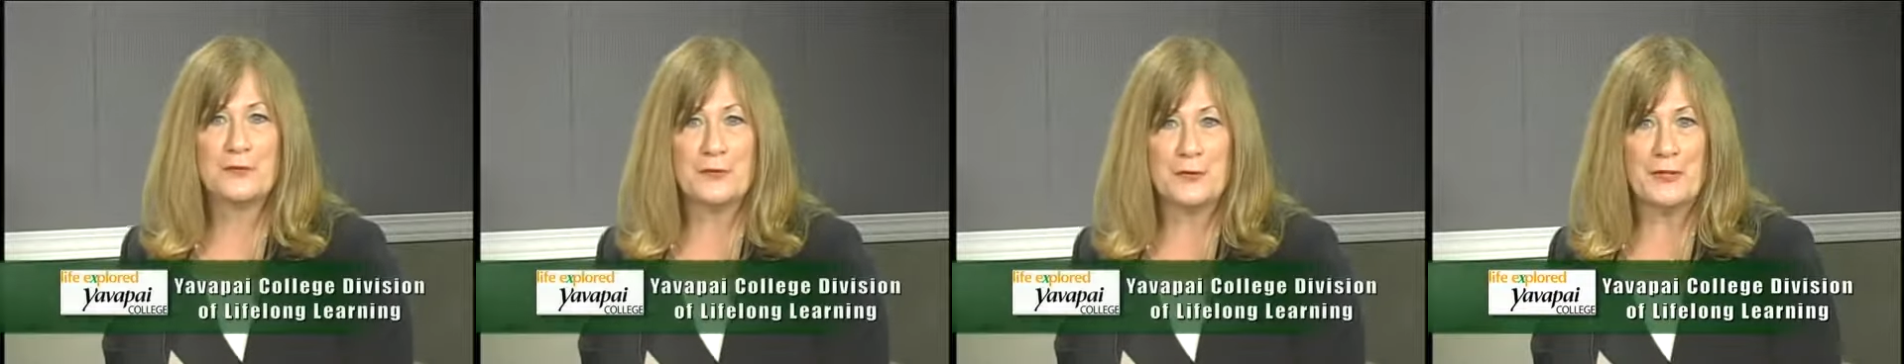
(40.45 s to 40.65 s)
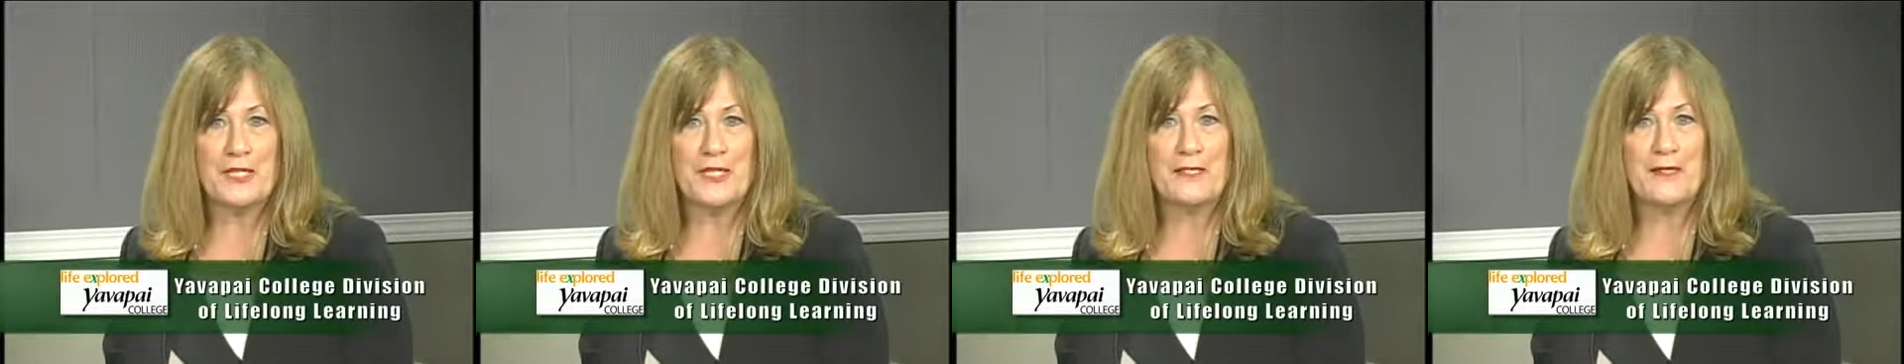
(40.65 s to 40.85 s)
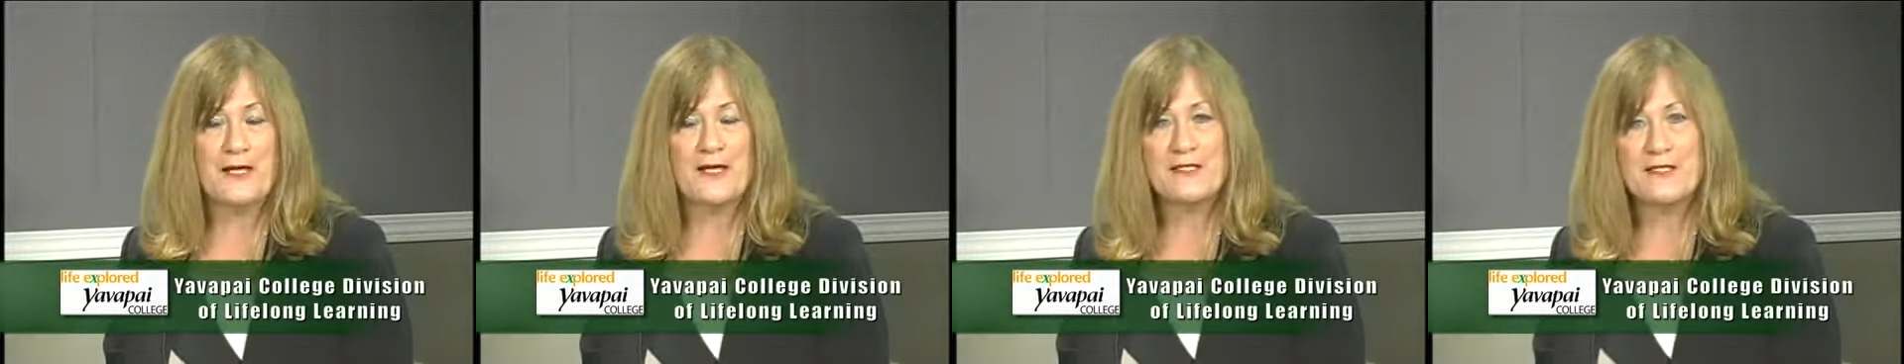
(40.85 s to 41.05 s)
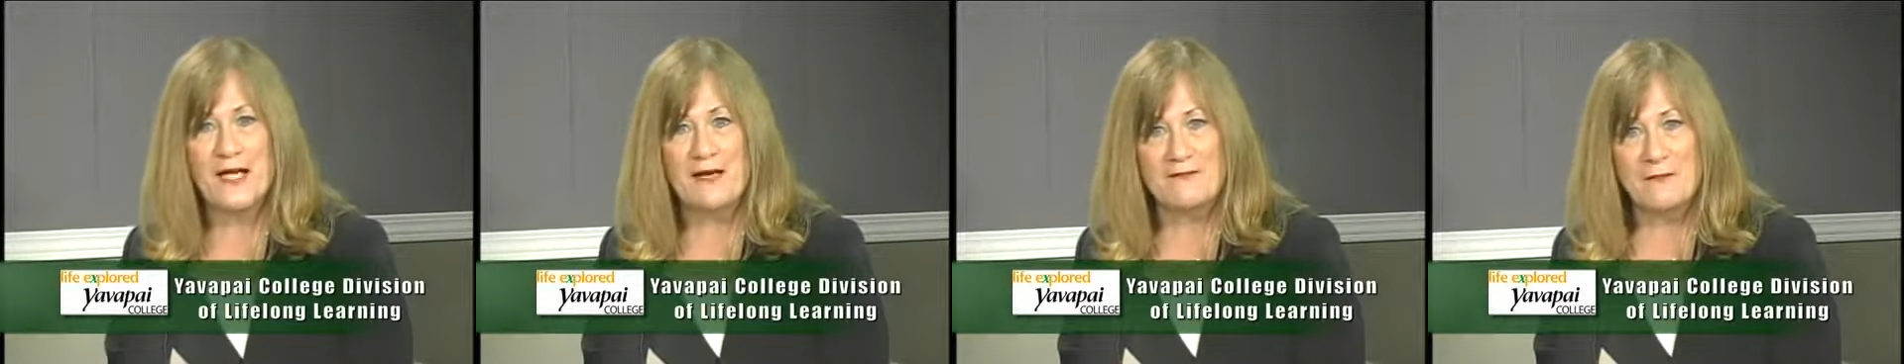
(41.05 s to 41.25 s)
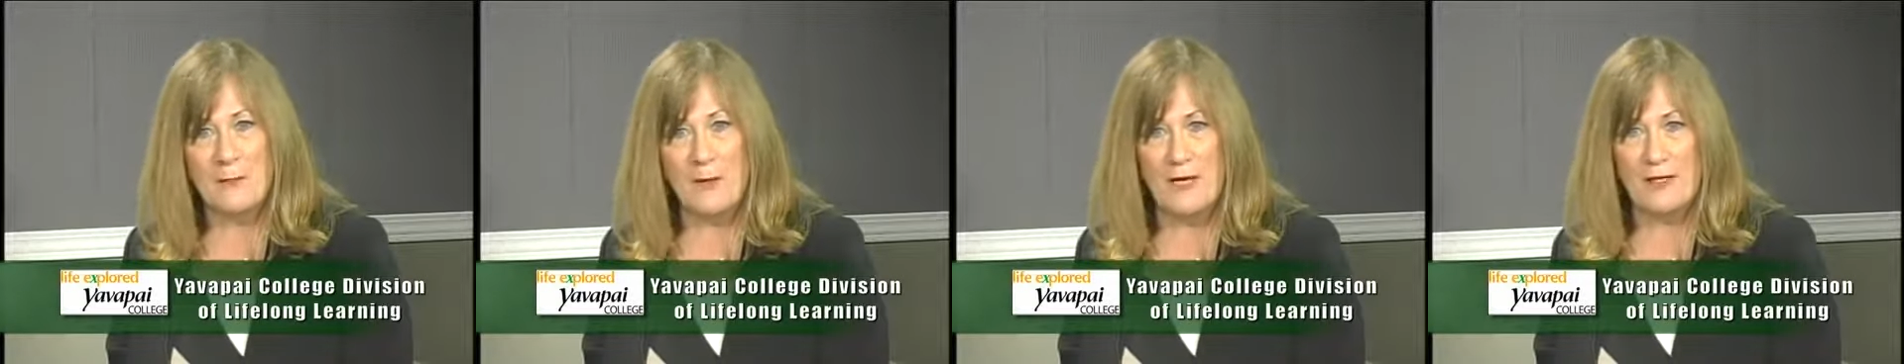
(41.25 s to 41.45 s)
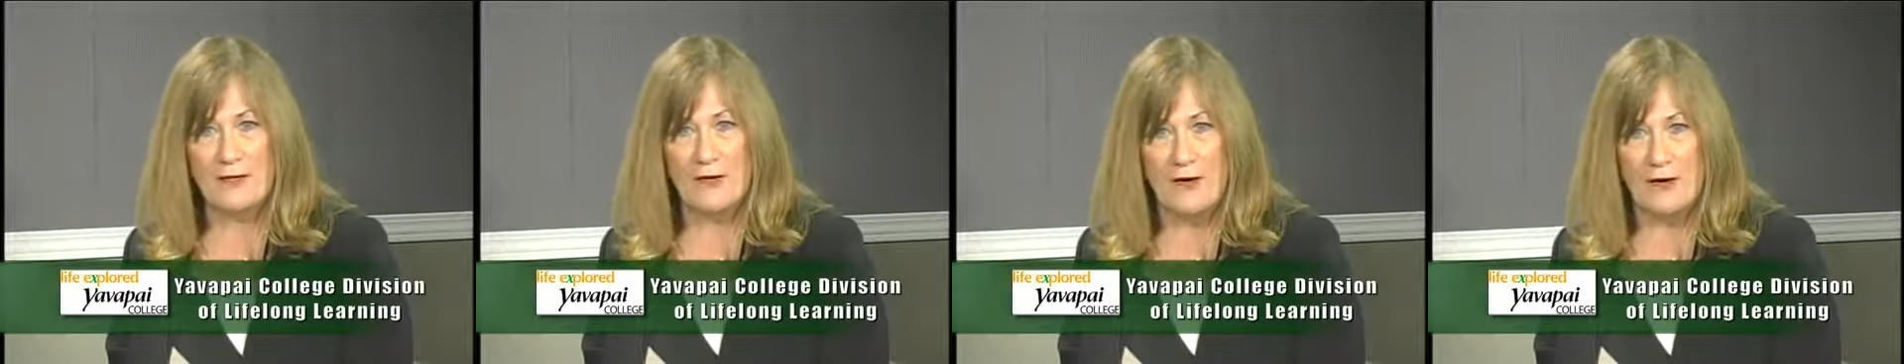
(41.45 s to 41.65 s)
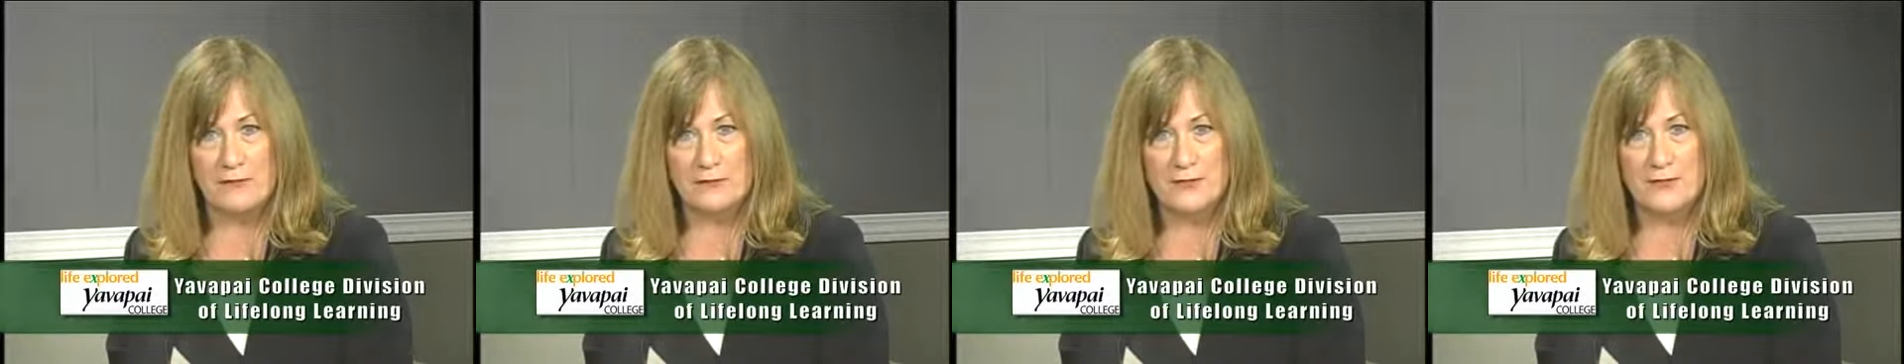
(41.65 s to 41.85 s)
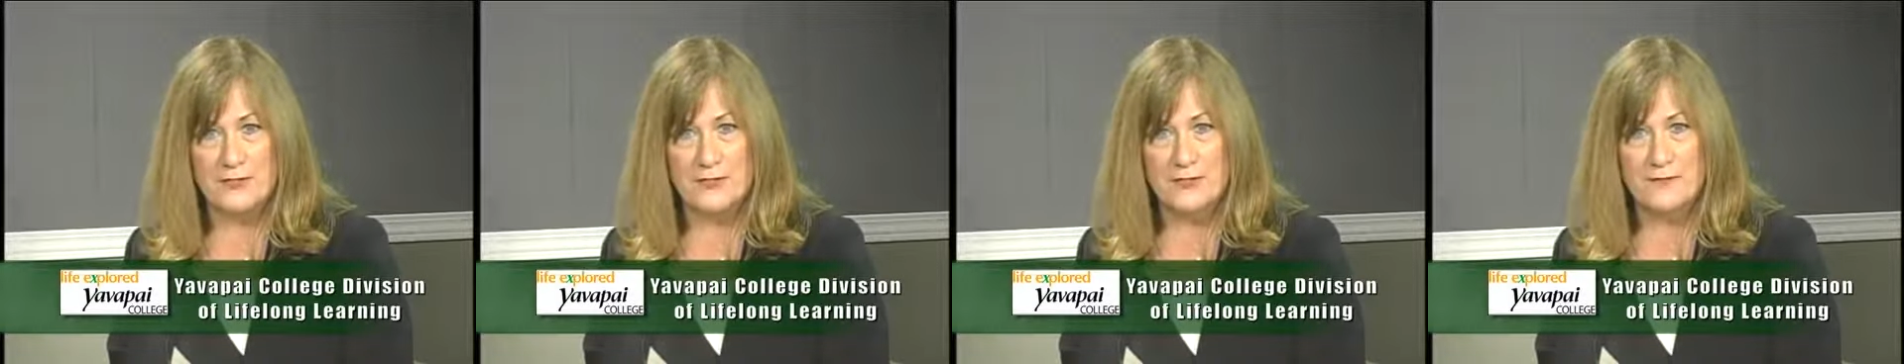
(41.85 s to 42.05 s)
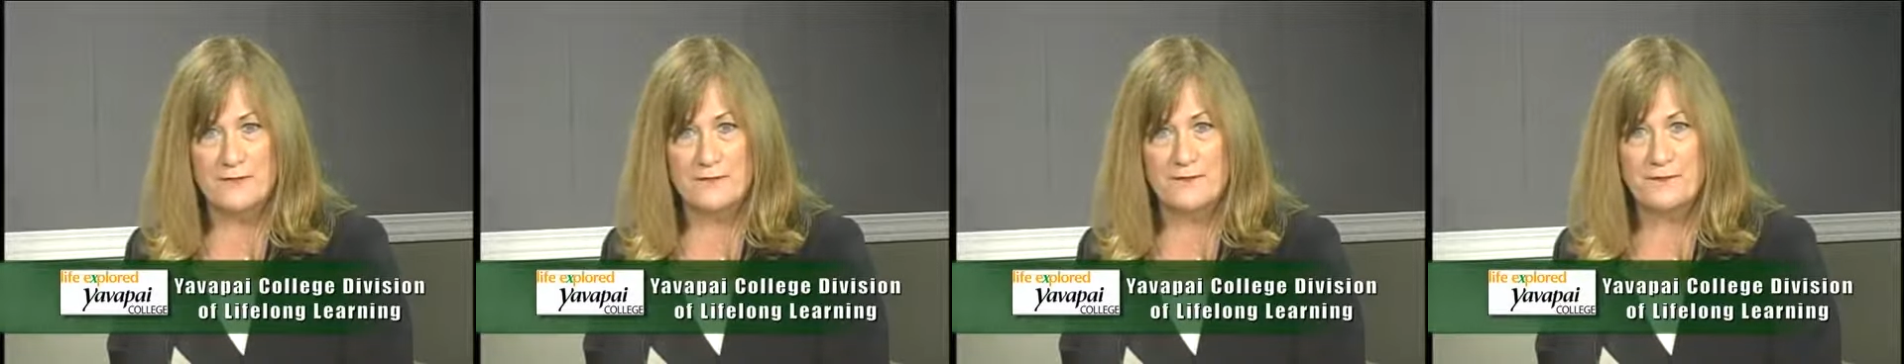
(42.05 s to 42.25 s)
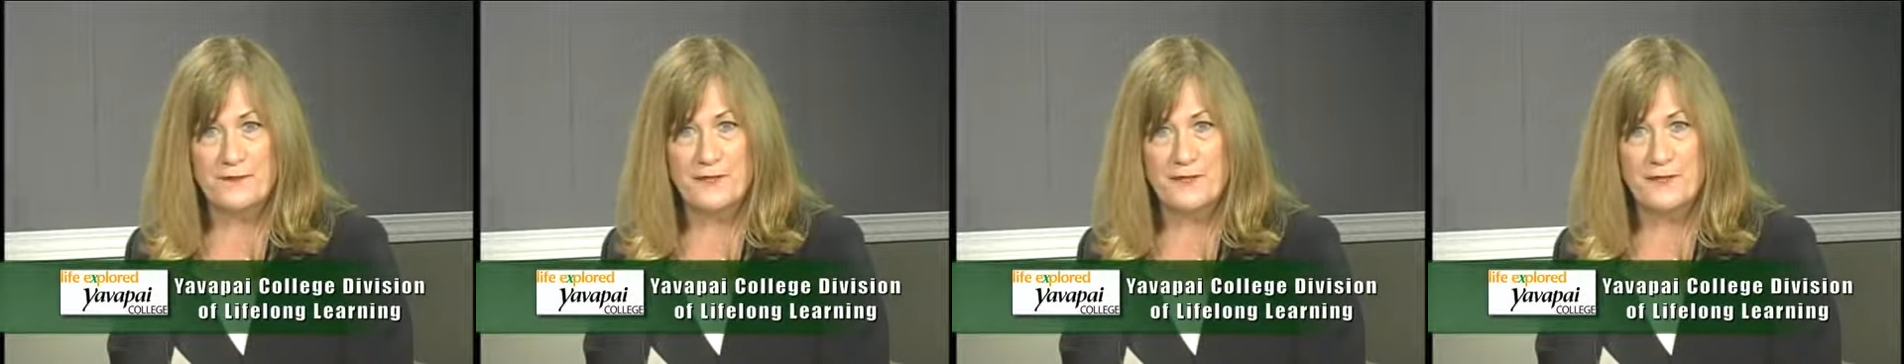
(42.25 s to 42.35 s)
Learning at Yavapai College.